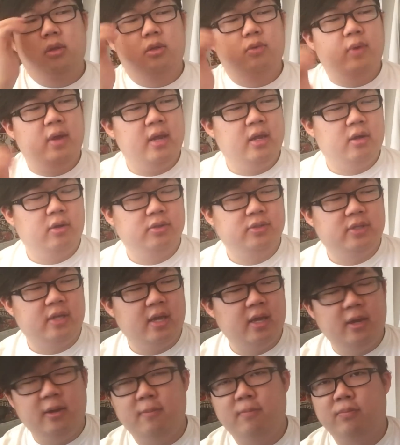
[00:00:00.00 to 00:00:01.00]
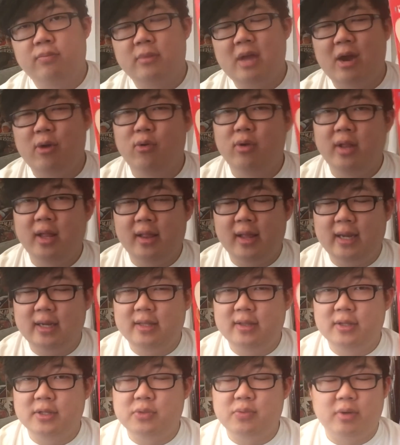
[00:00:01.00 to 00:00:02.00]
the way it goes down i really
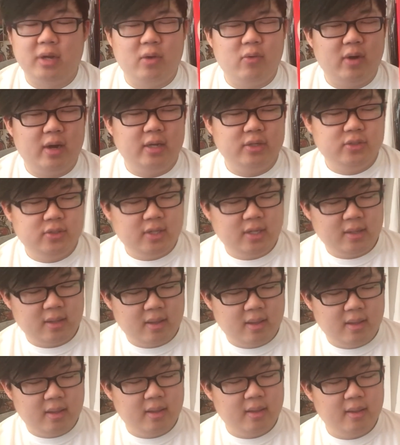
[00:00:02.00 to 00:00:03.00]
liked this when i watched it